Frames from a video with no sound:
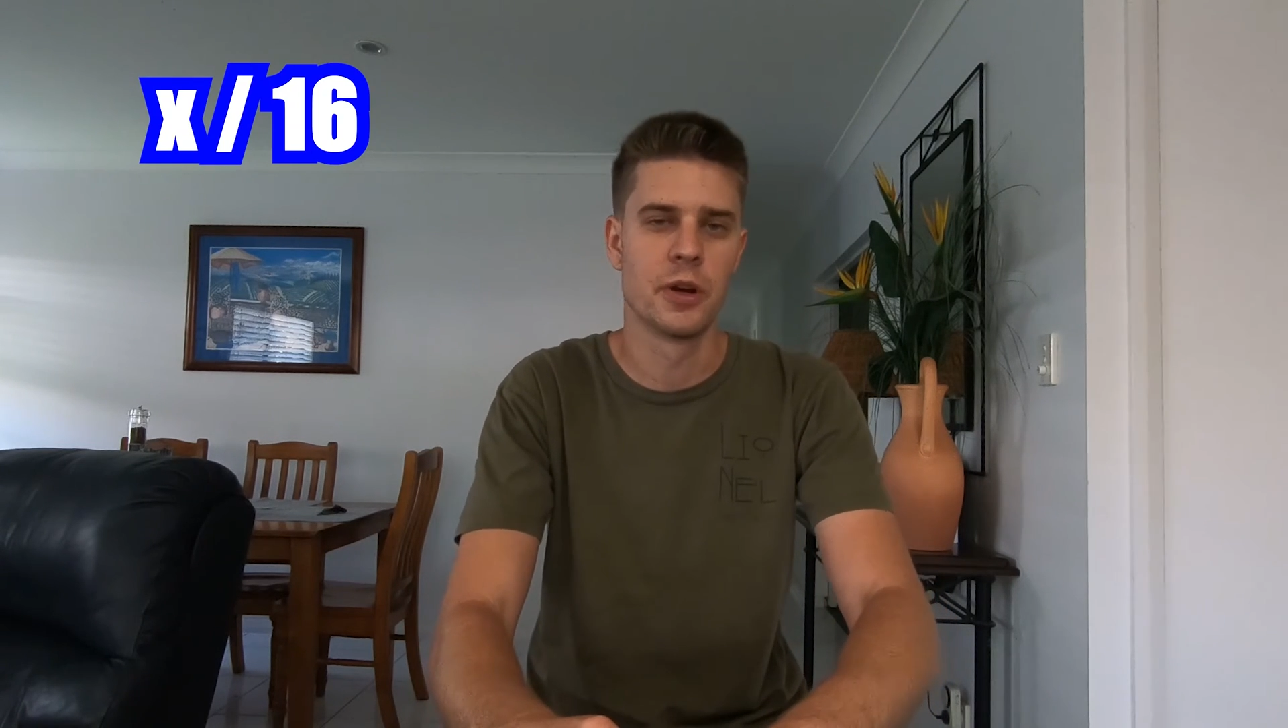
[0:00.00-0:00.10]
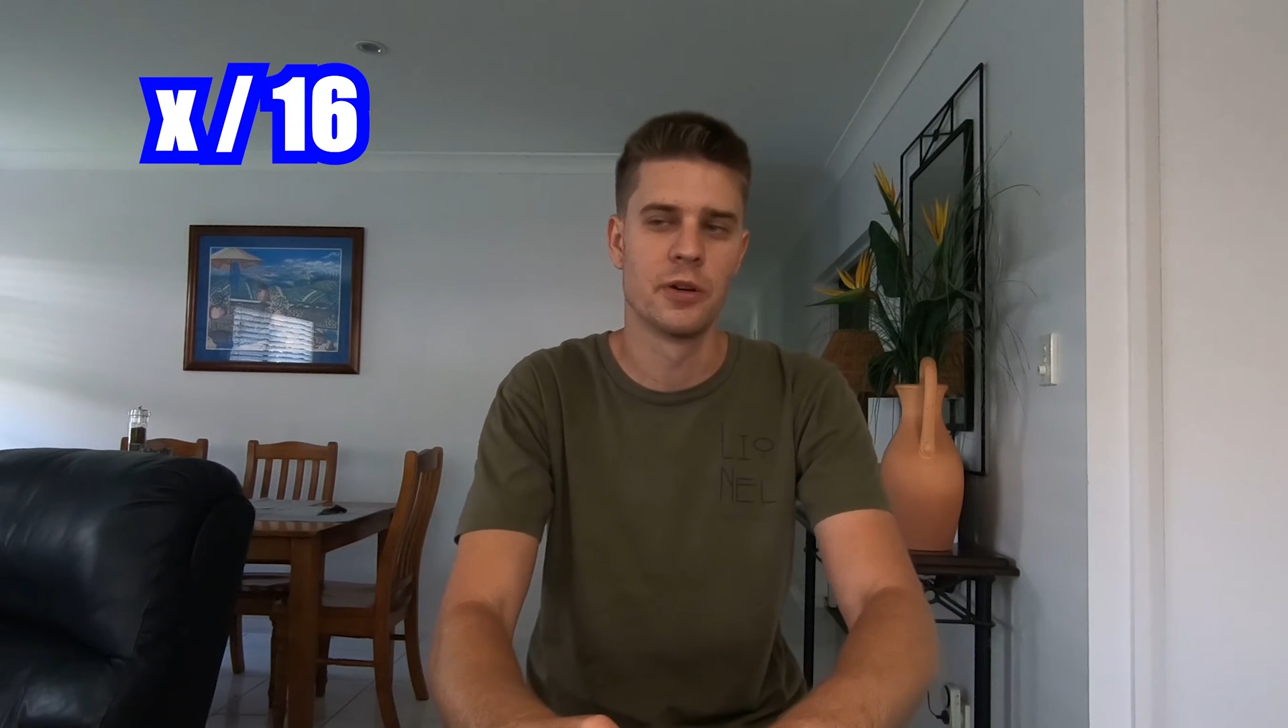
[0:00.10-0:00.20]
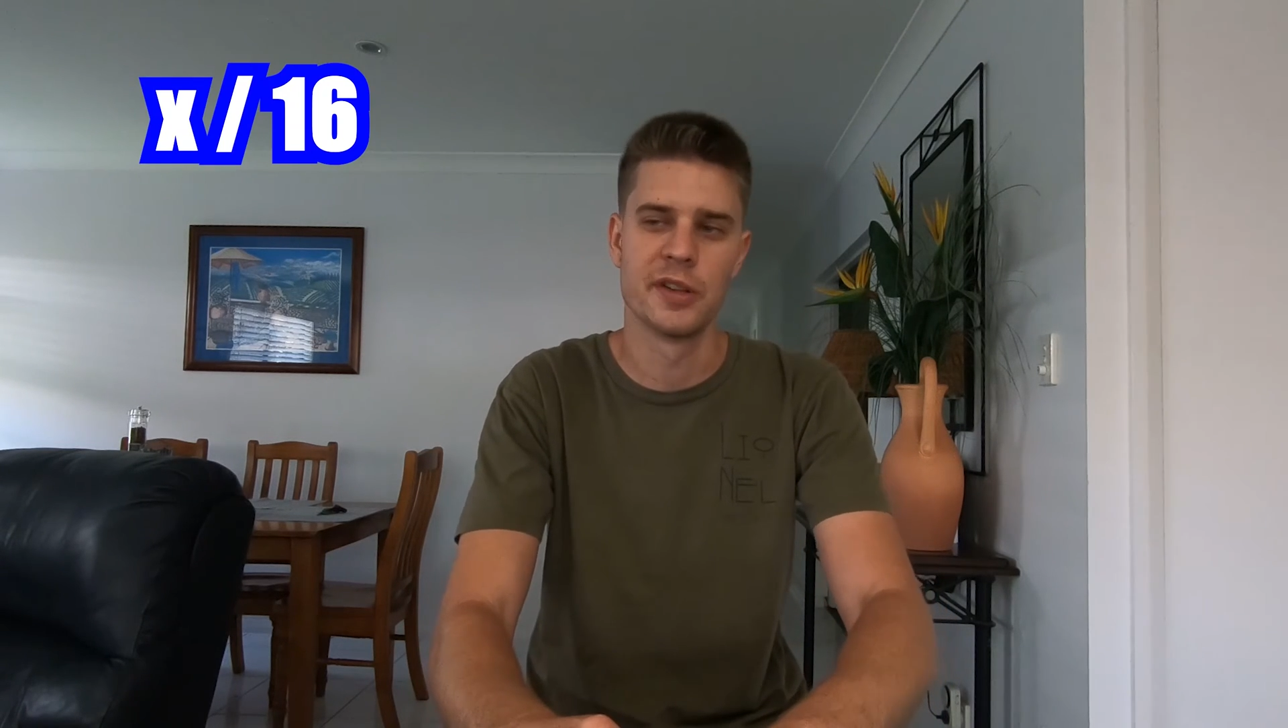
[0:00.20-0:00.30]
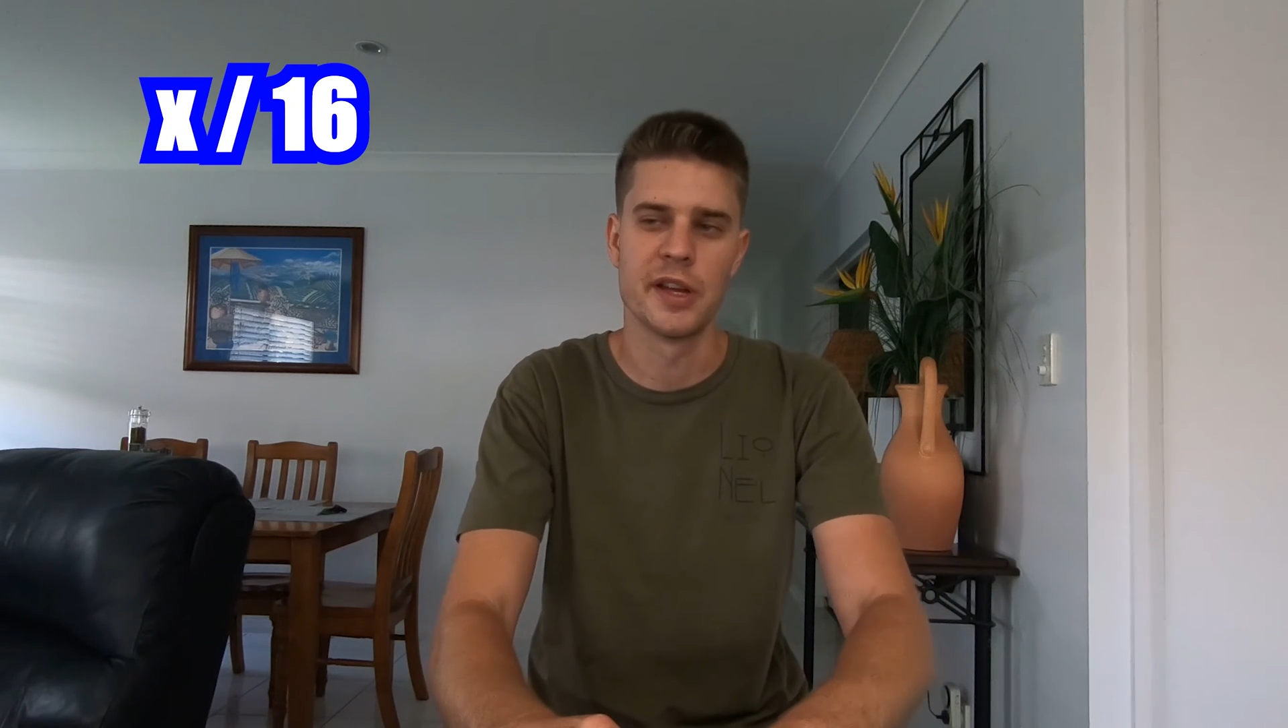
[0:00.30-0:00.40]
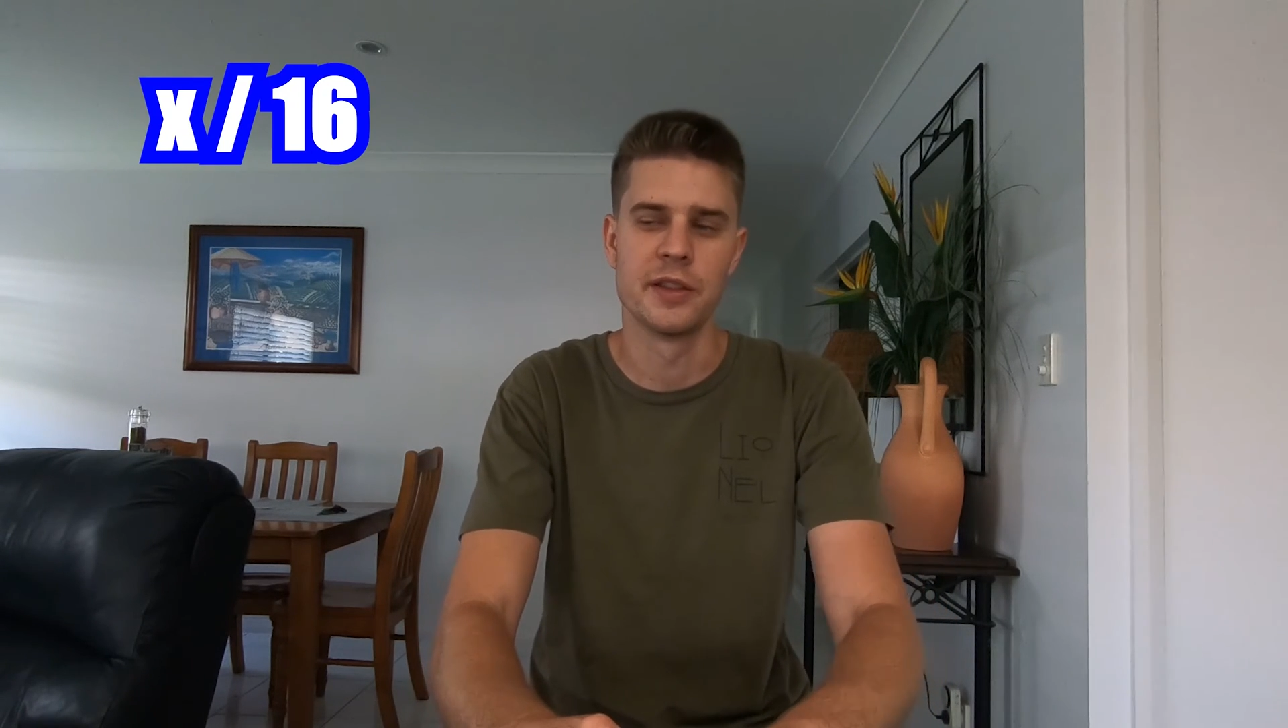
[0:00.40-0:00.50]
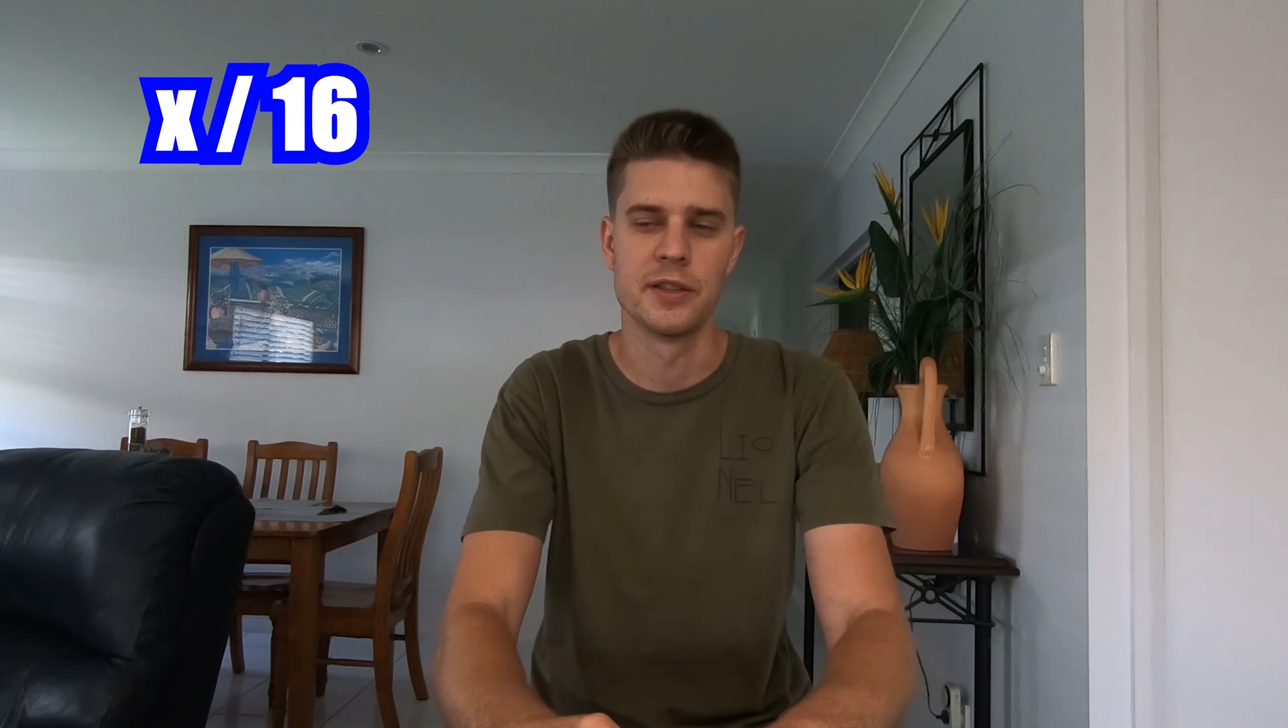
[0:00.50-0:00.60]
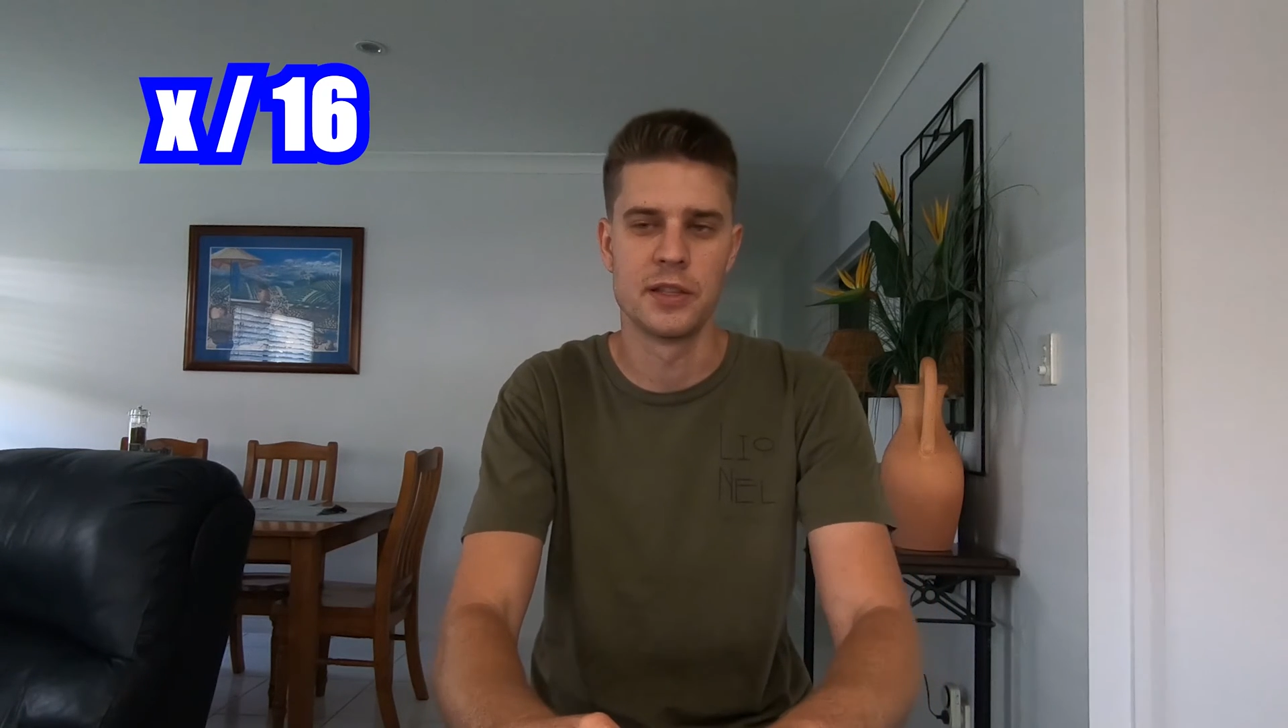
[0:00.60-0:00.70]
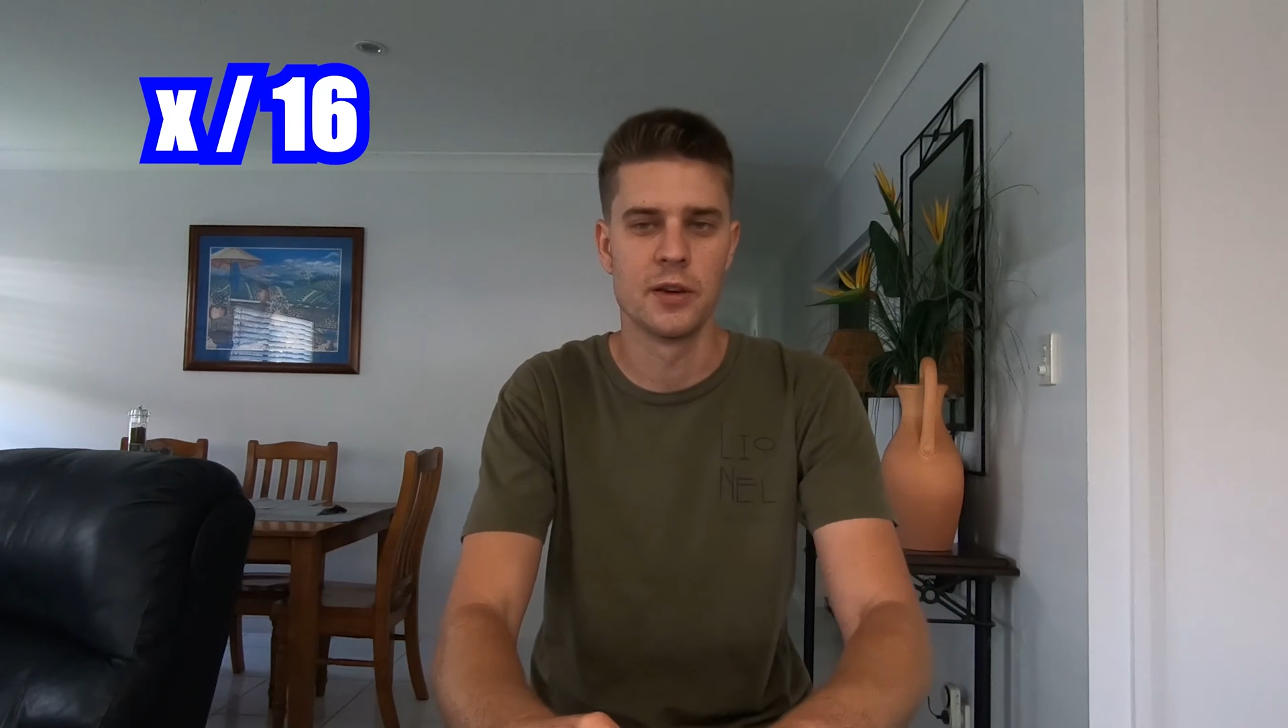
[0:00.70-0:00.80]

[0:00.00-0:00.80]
correlate this,